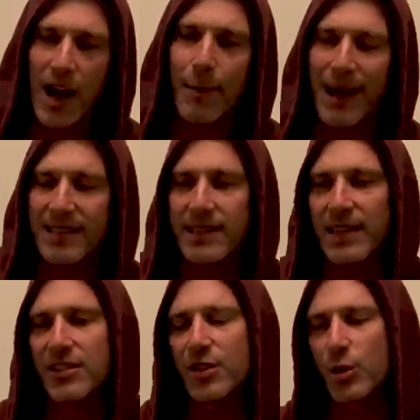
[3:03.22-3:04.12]
up
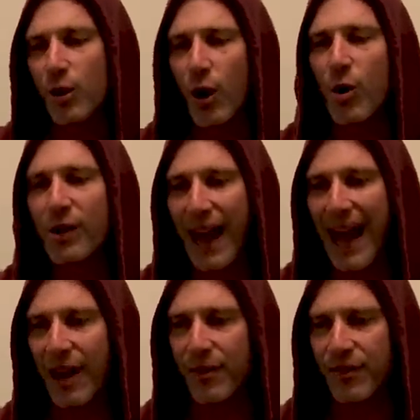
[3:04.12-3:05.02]
AdSense, so you no longer
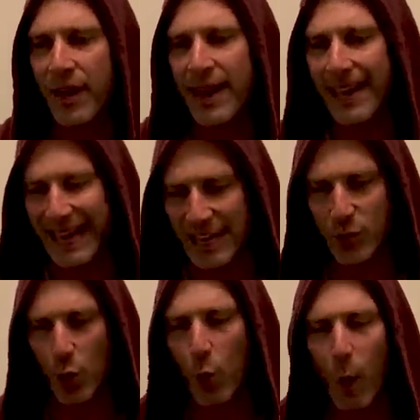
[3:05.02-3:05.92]
have it as
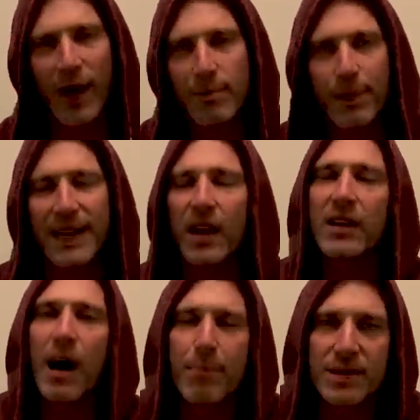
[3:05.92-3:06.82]
all one big
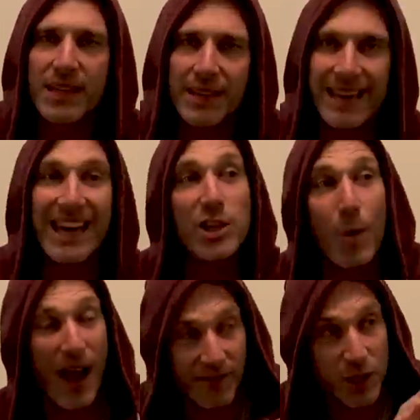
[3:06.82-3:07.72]
encompassing thing, and you
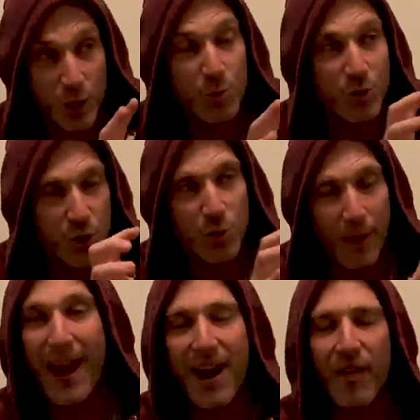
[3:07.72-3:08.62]
have a YouTube
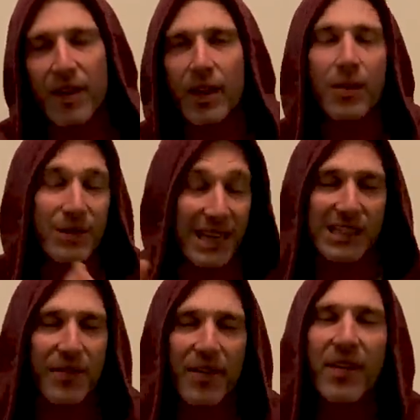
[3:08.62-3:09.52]
area. It was
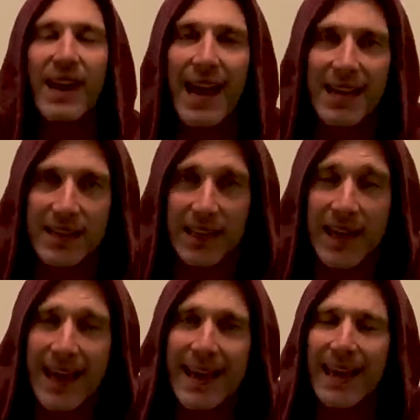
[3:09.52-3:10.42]
actually very, very
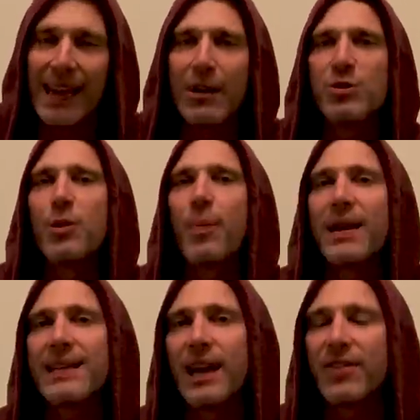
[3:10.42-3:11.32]
handy. It allowed you to
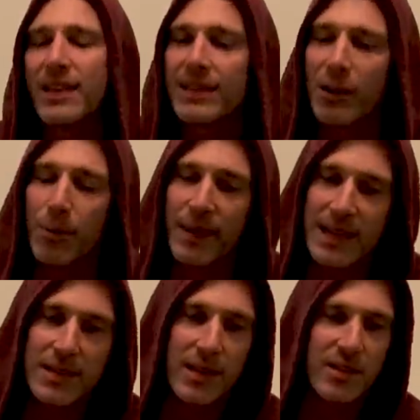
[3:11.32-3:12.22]
break down things a little bit
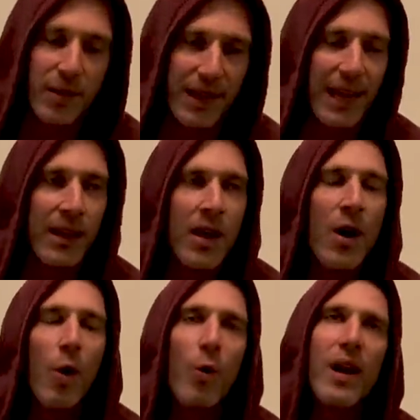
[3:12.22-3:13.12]
easier. So again,
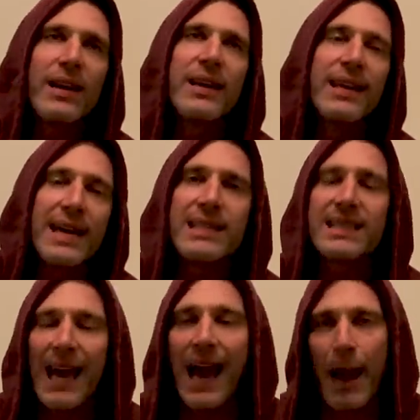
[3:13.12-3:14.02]
all I can guess is
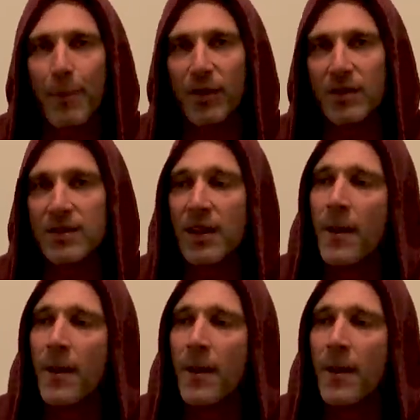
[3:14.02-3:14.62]
that happened,